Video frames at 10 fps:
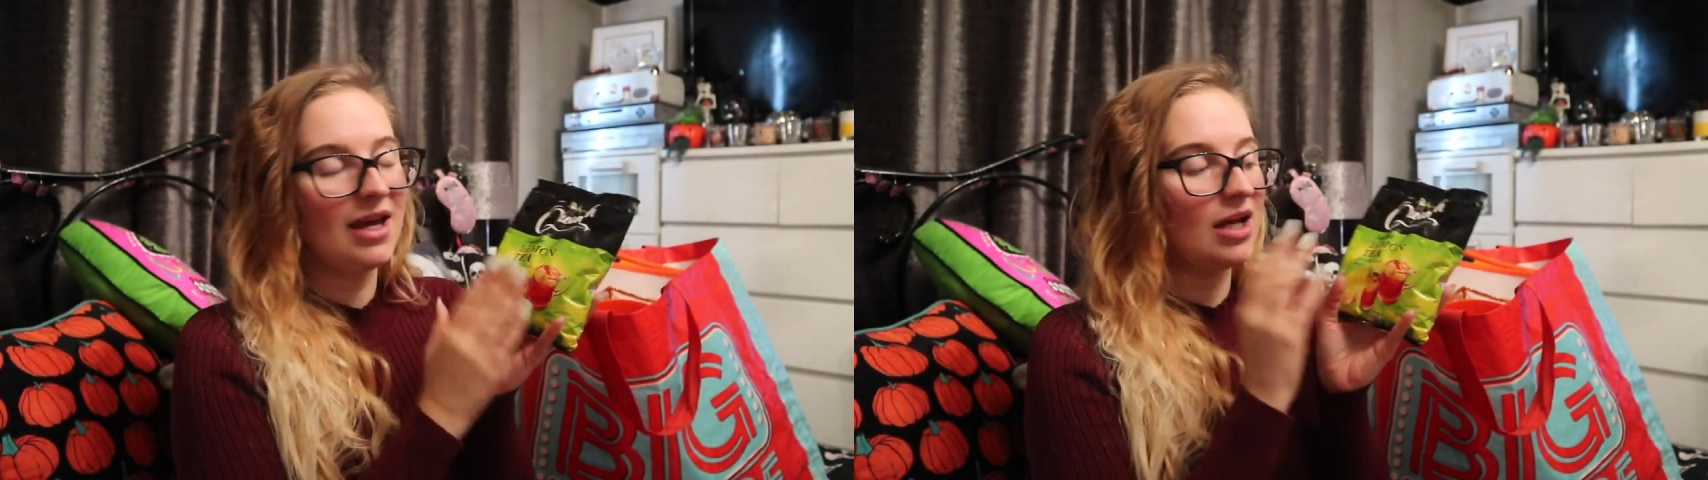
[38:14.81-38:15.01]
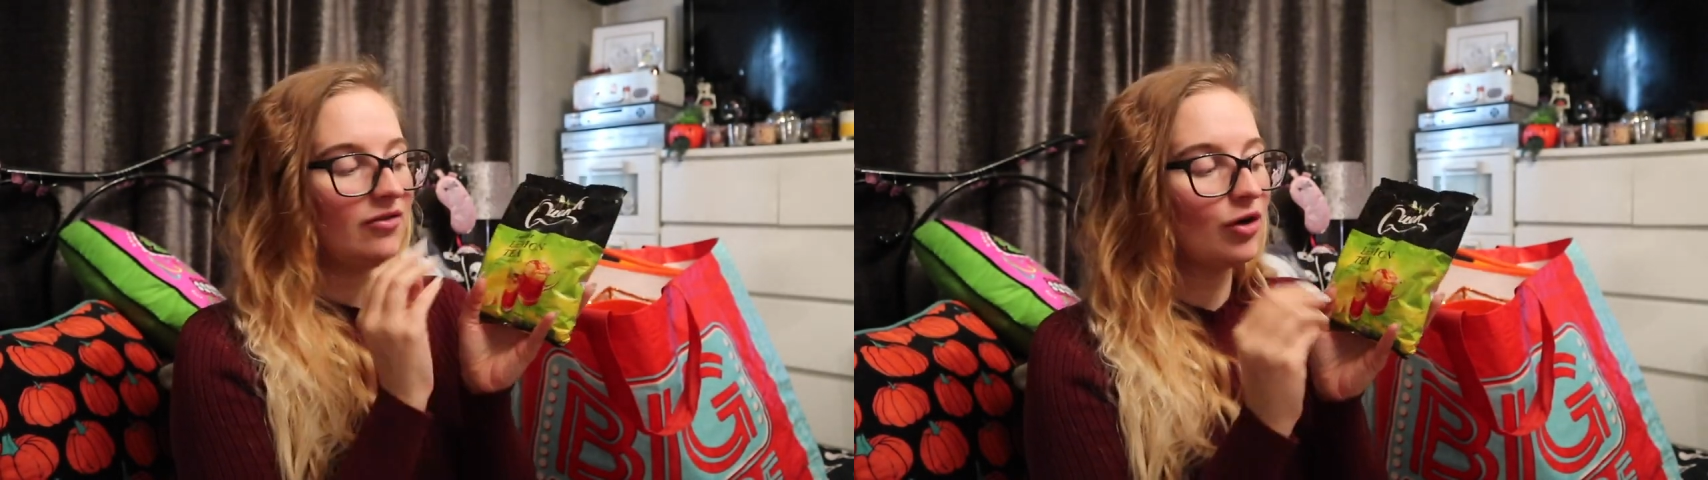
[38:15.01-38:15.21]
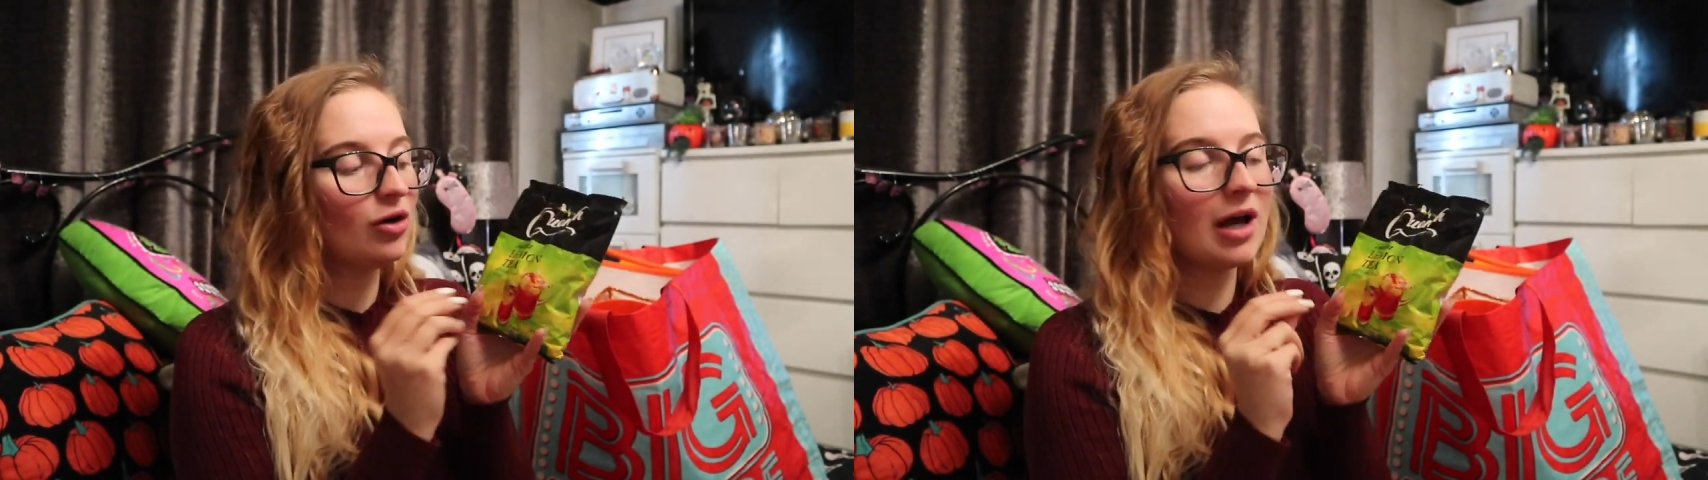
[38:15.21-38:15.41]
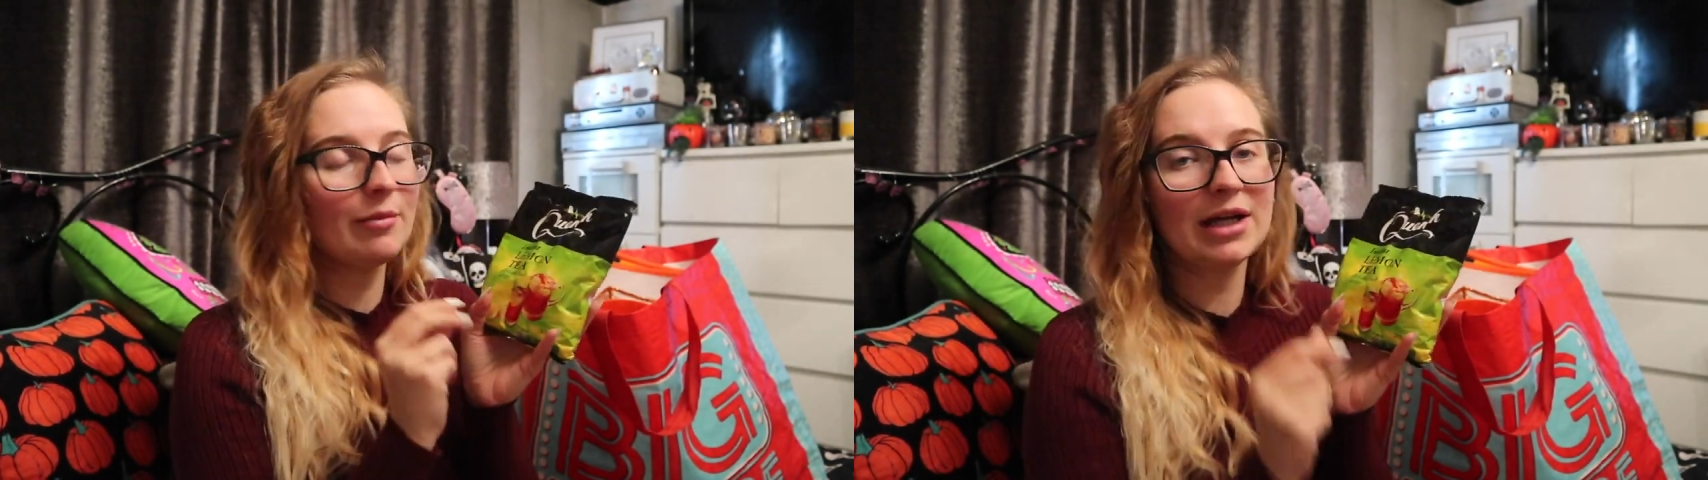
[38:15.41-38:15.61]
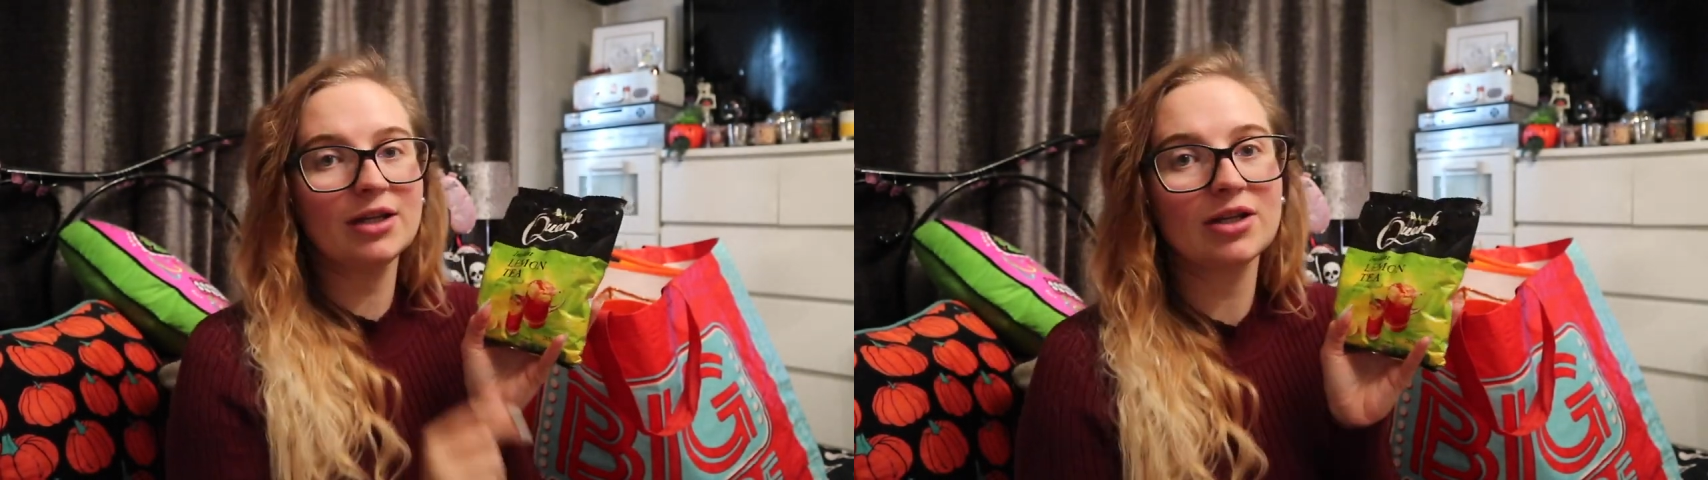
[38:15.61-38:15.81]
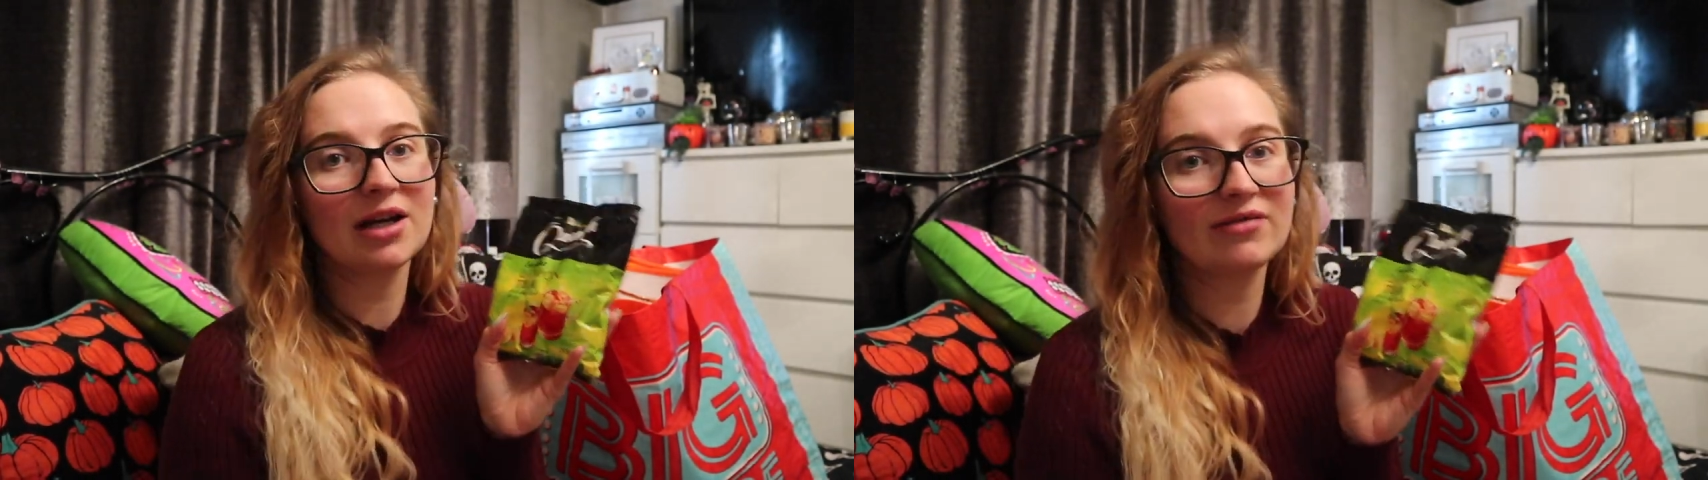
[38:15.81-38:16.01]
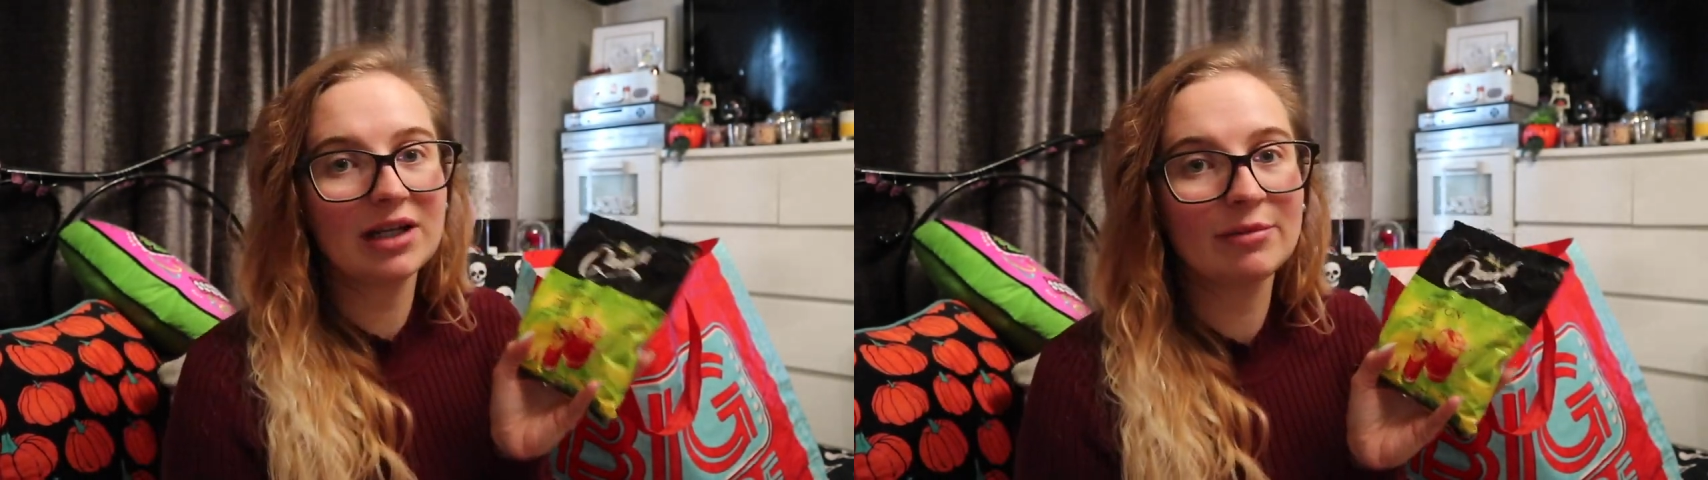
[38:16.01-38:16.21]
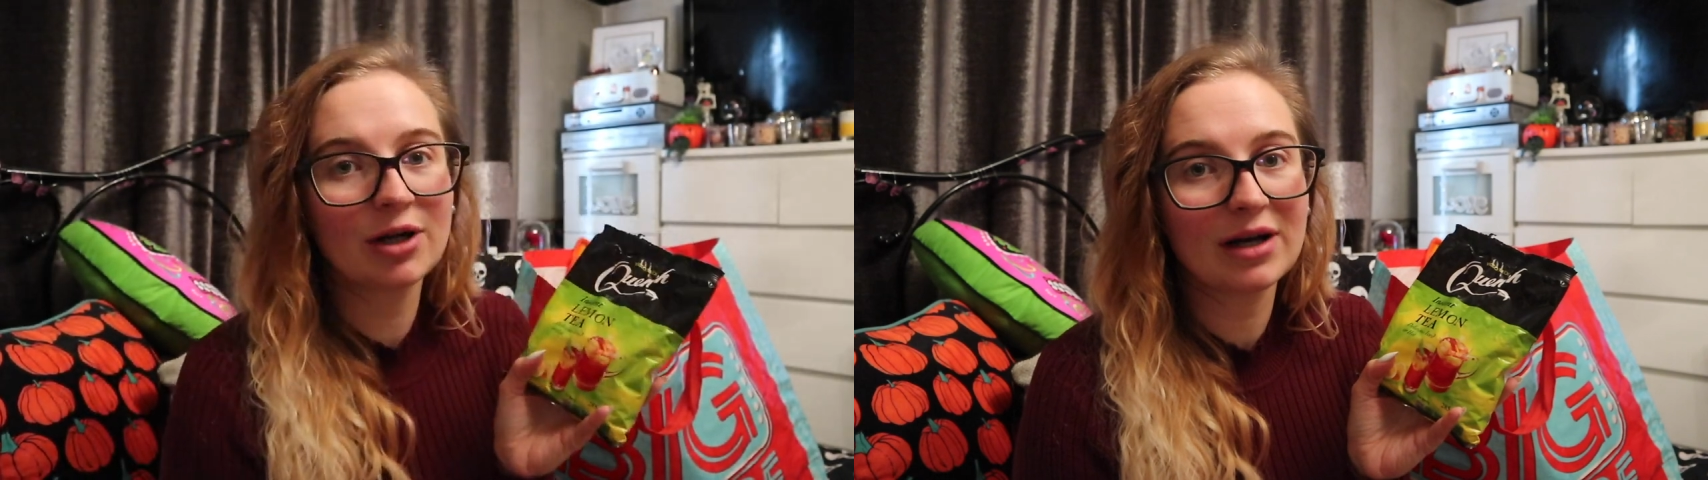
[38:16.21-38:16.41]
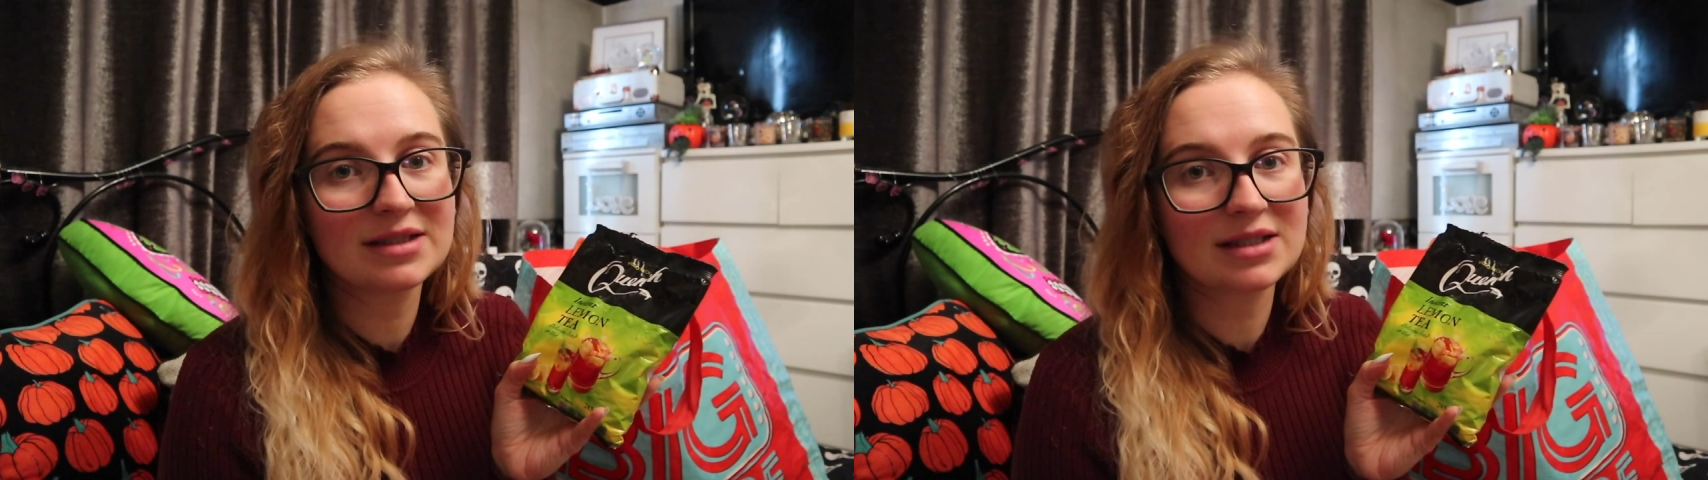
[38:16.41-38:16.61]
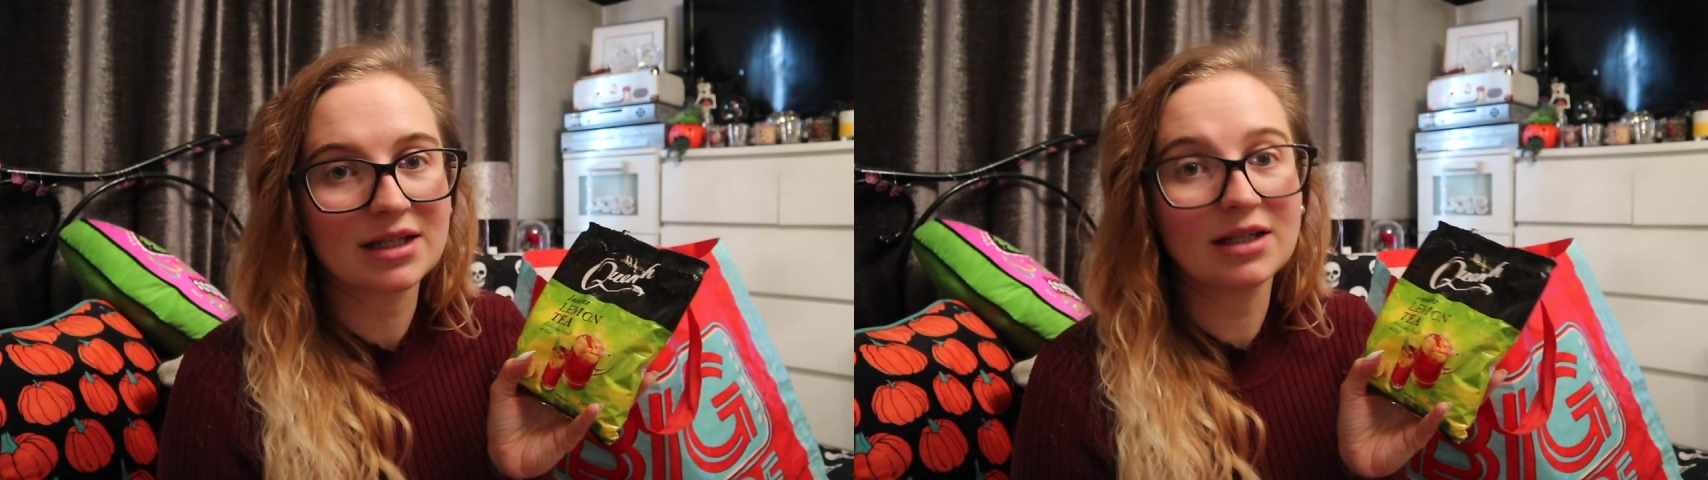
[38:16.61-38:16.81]
If you're like me and you love a lemon
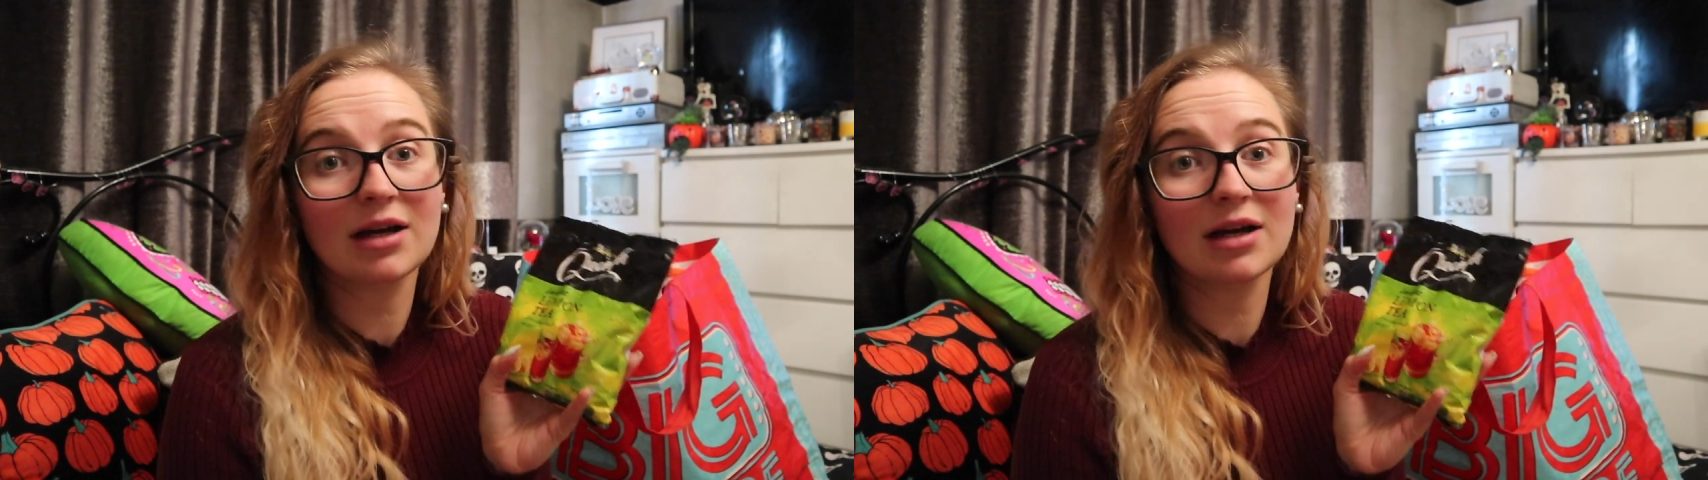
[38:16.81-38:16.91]
iced tea